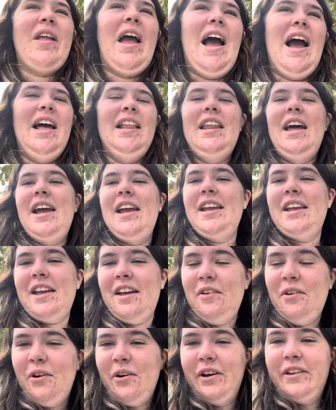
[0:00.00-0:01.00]
I like
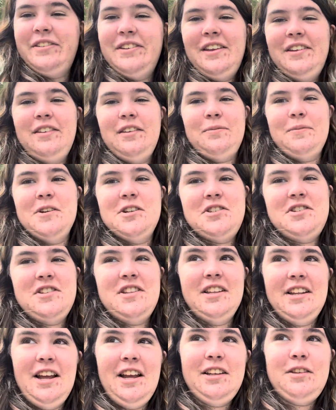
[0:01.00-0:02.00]
horses as much as
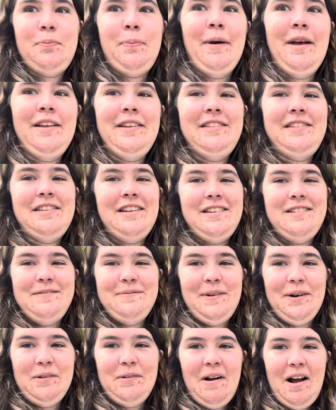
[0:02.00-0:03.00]
the next person,
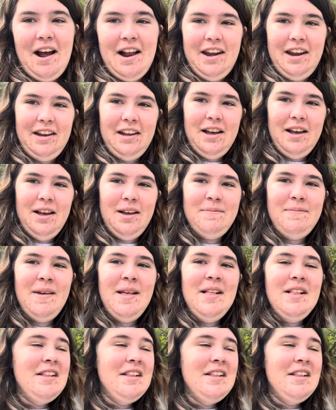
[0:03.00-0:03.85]
but riding them.